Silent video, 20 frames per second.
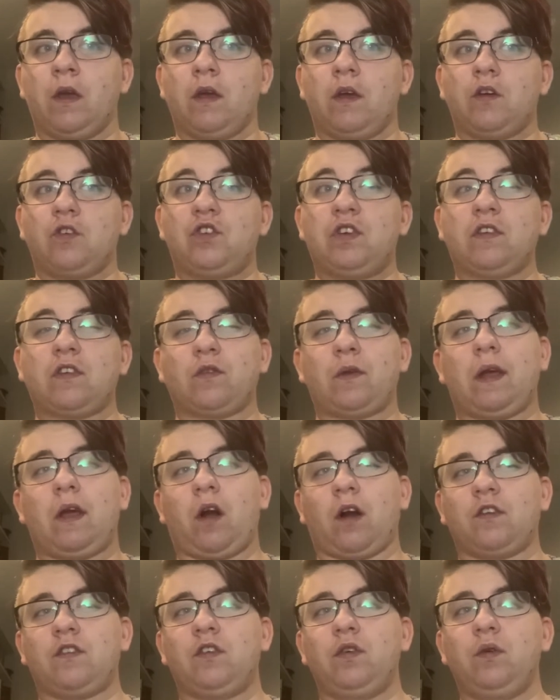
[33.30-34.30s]
She's also a
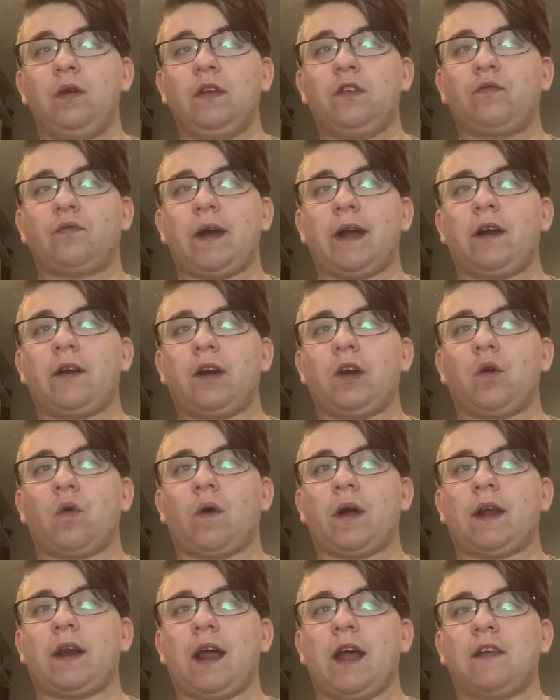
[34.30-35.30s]
cartoonist, writer, and
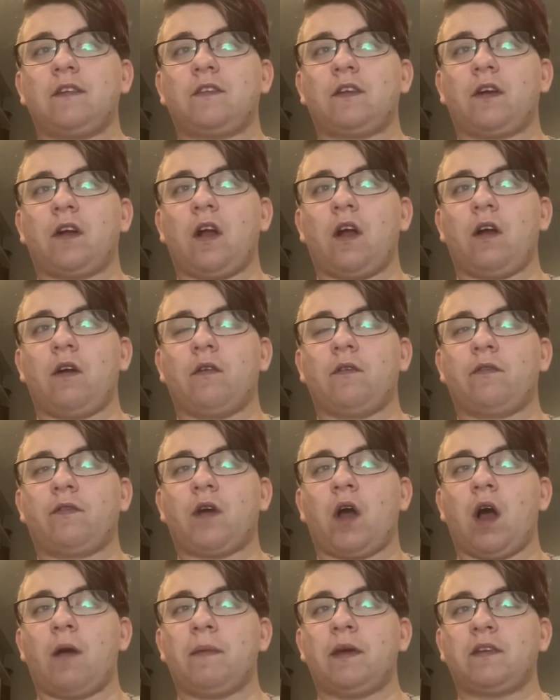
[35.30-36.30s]
organizer of
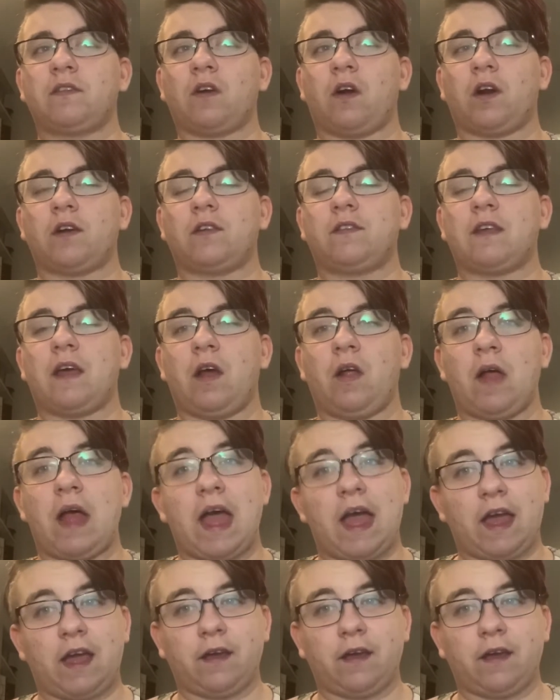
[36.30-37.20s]
Comics Arts LA.